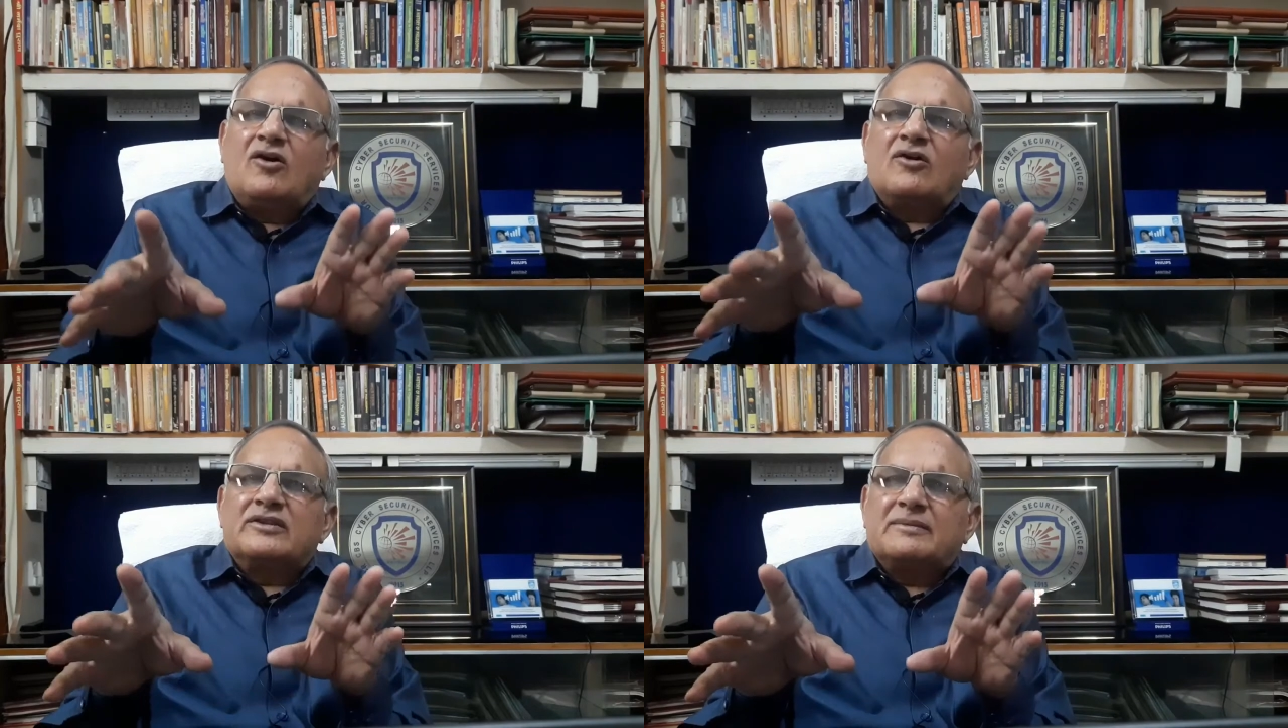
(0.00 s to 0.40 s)

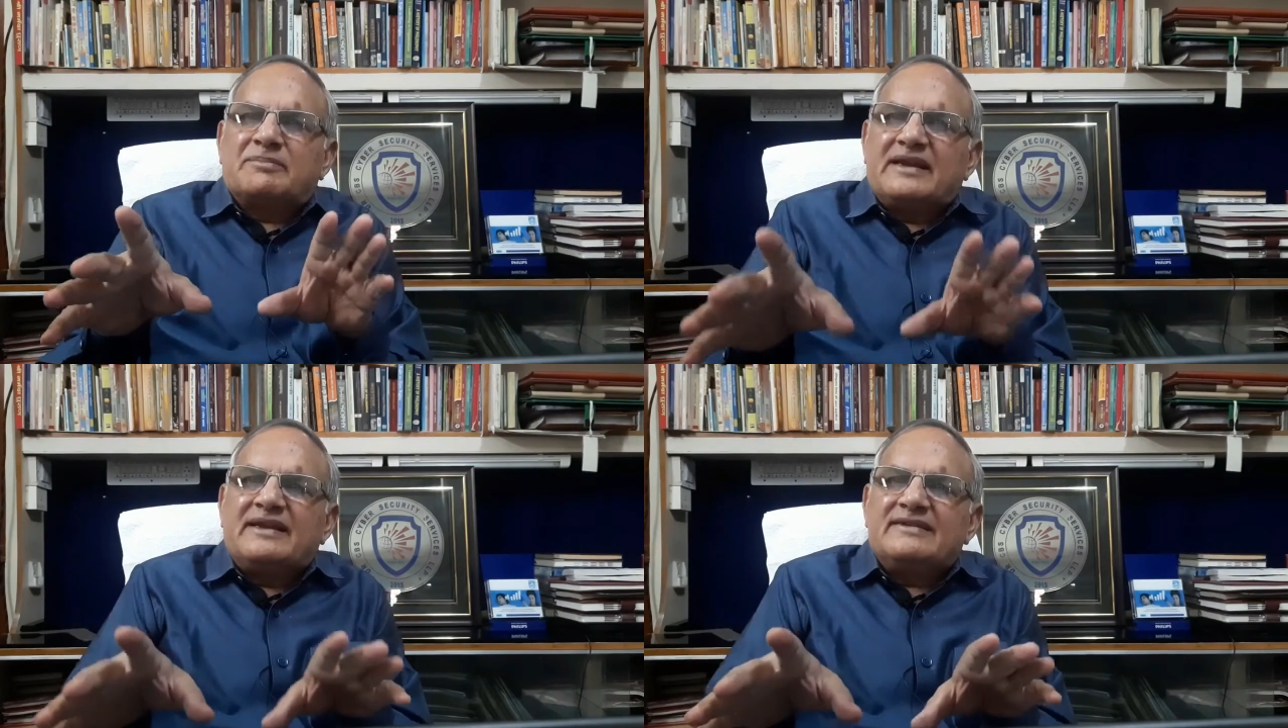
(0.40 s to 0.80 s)
or the
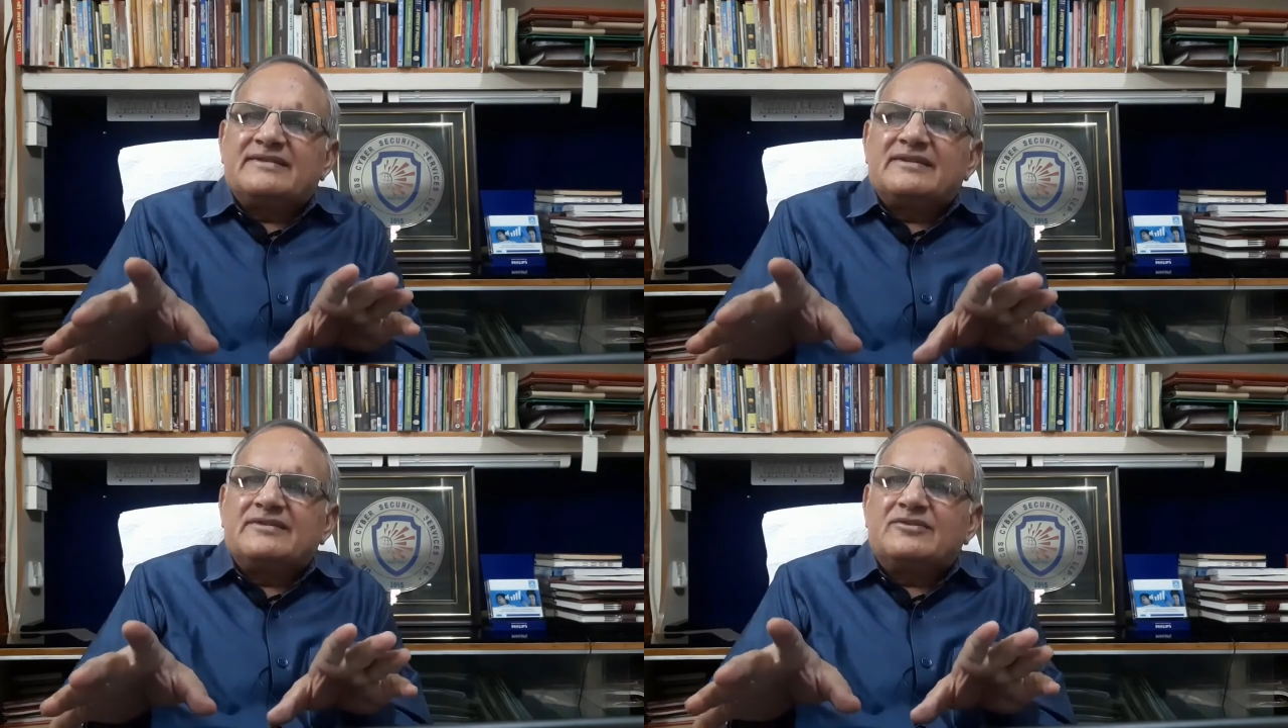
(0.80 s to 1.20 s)

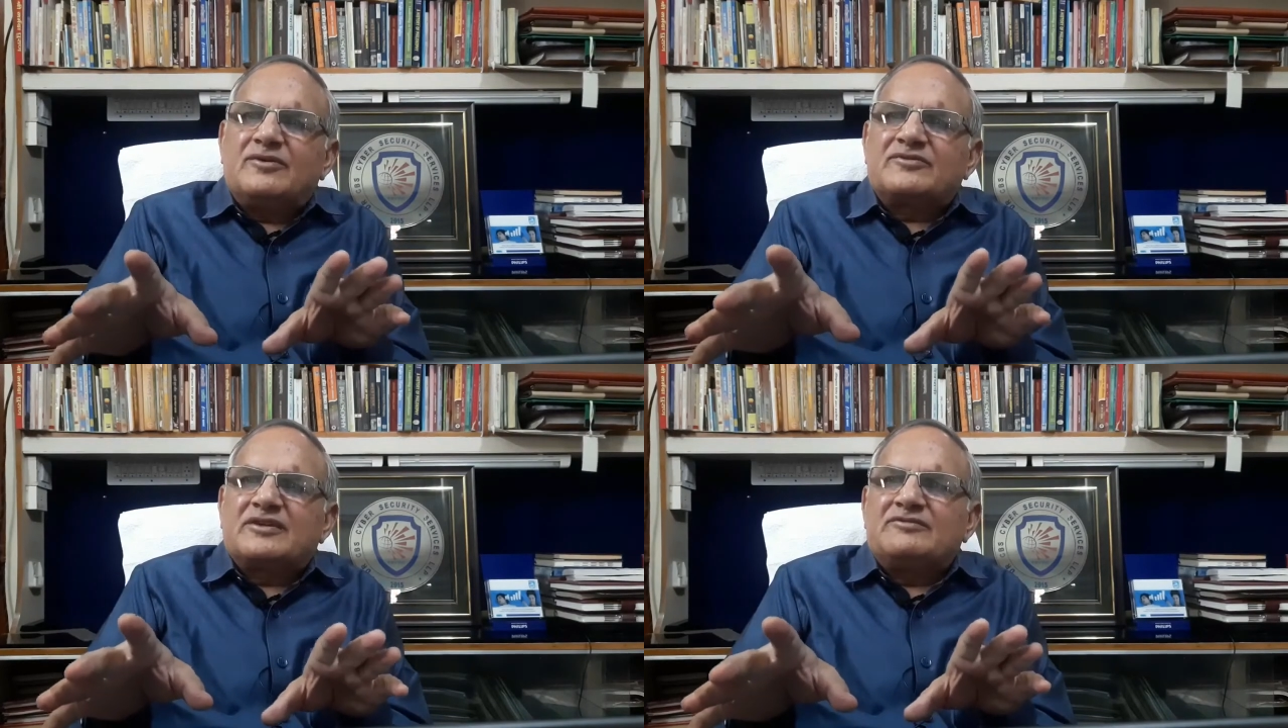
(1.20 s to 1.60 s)
applications
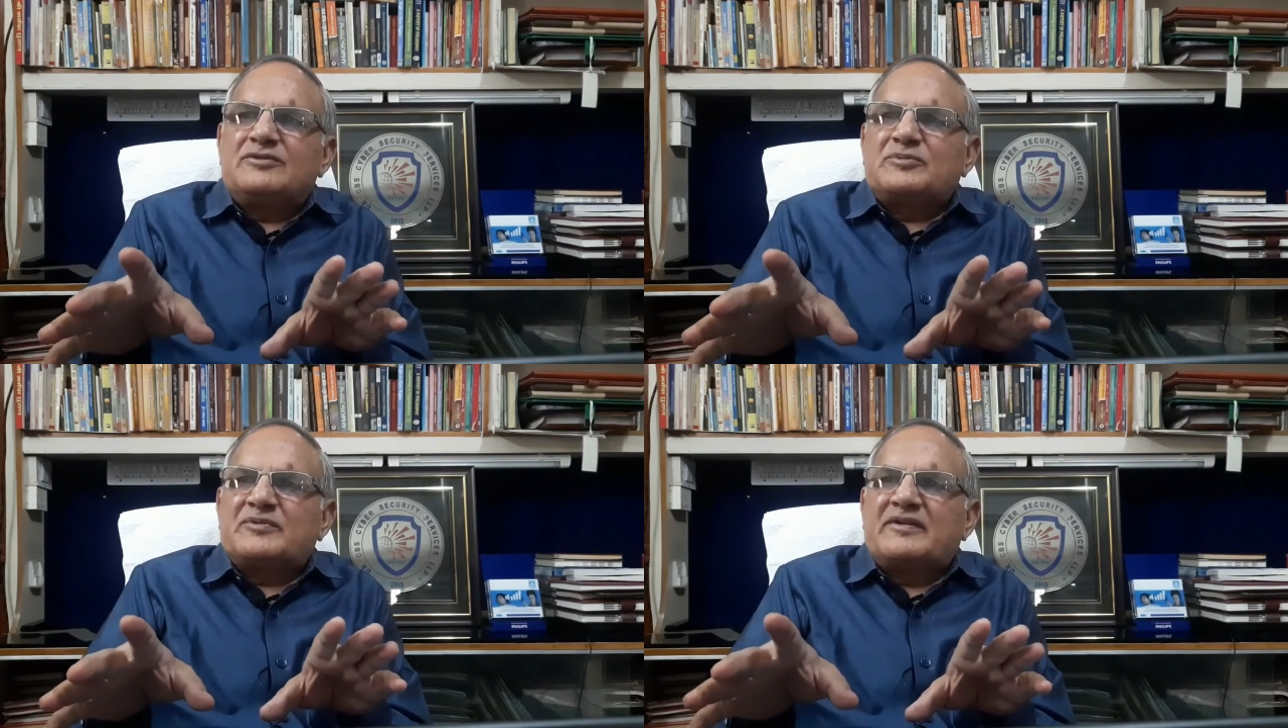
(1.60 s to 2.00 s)
of
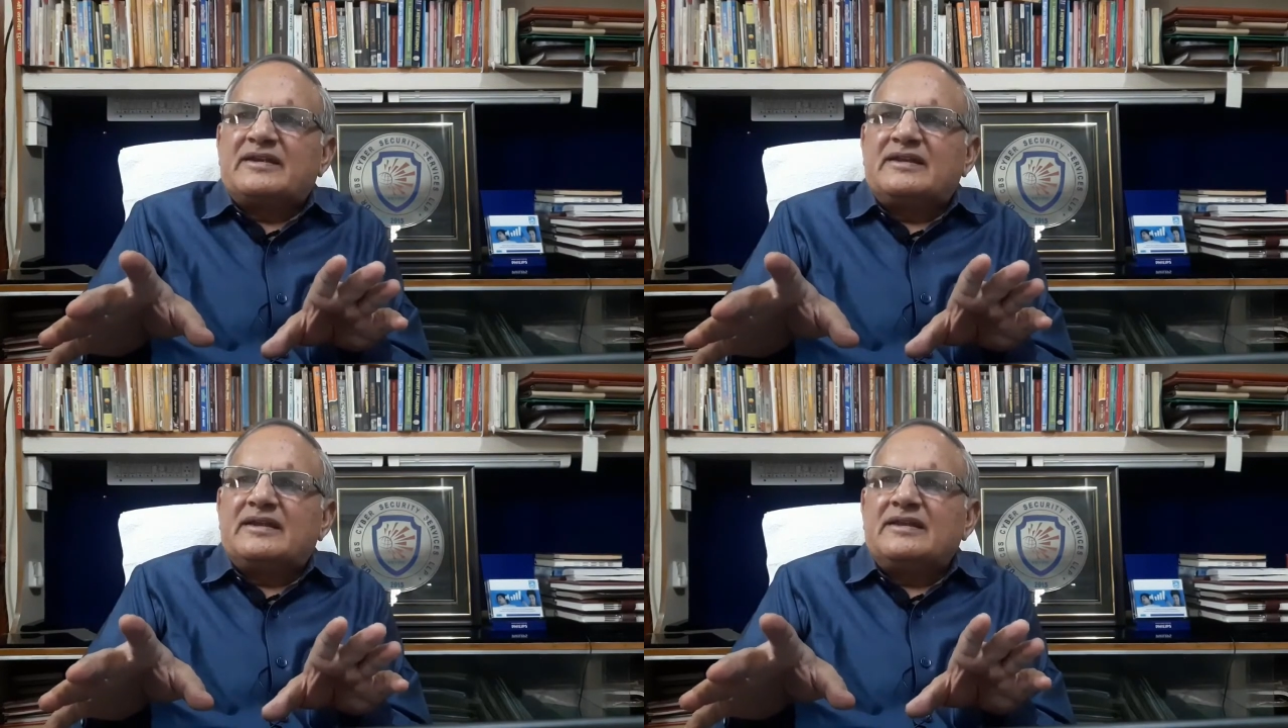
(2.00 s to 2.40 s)
service
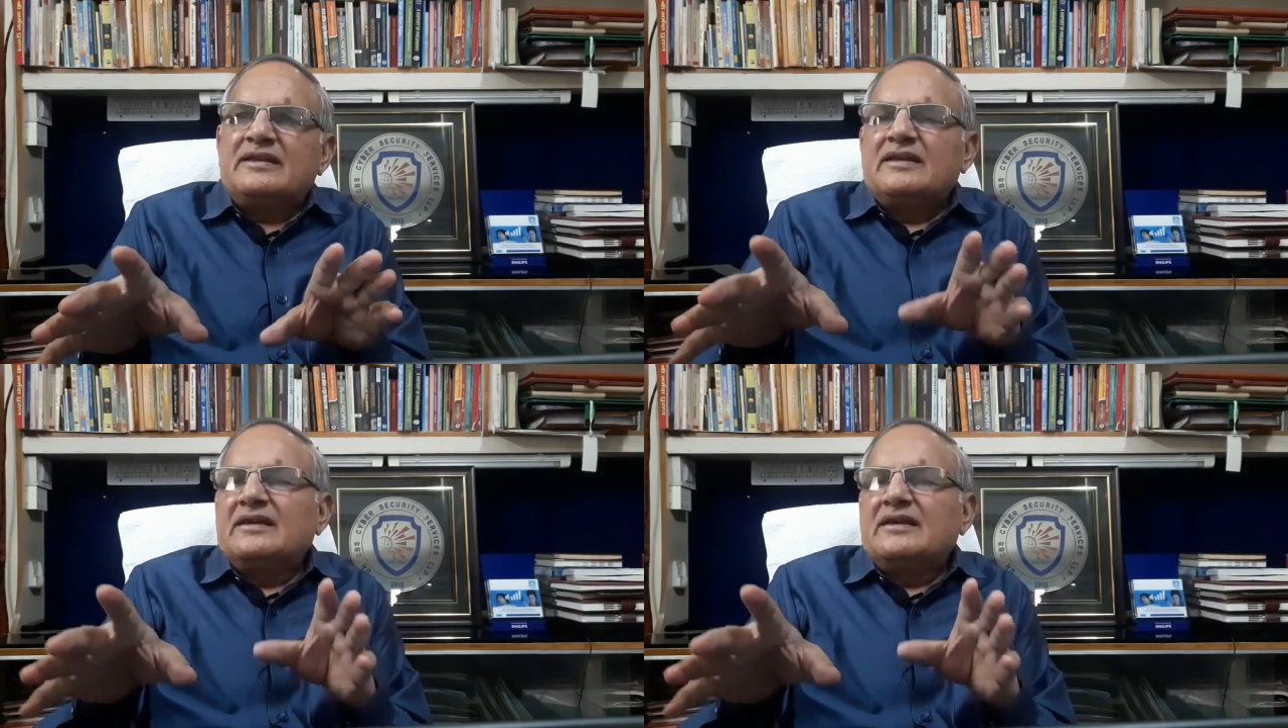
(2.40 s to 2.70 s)
provider,